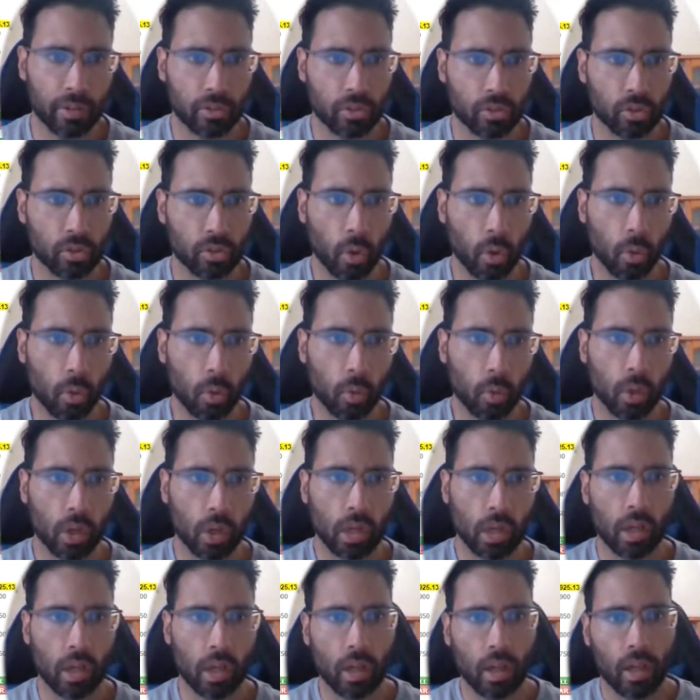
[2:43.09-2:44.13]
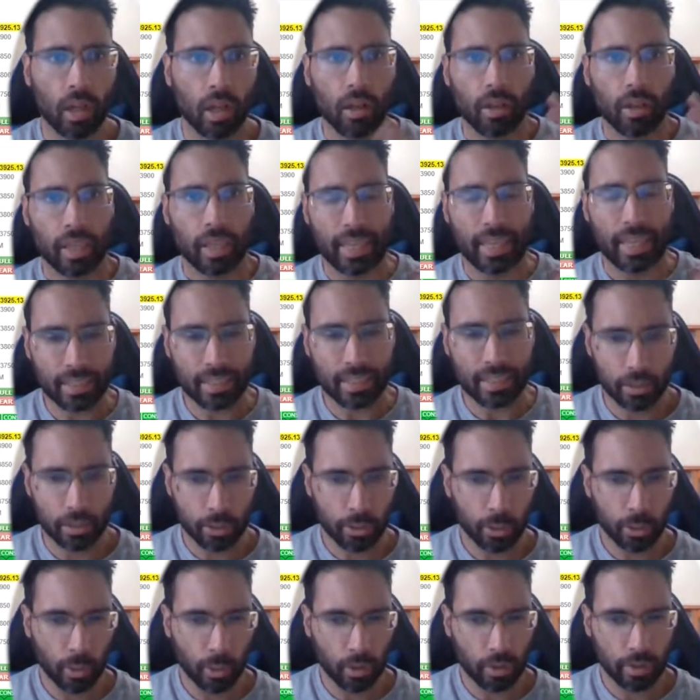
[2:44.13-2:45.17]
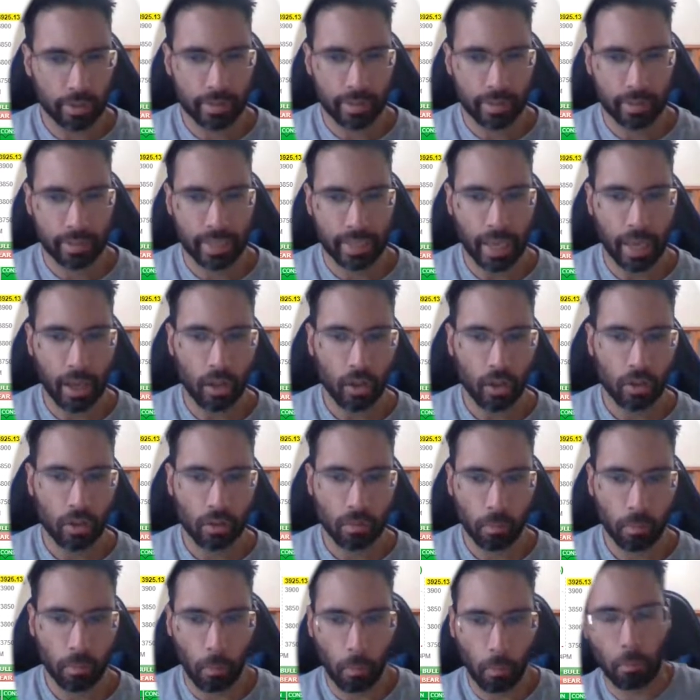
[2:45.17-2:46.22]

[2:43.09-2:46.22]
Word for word: So is it too early to tell?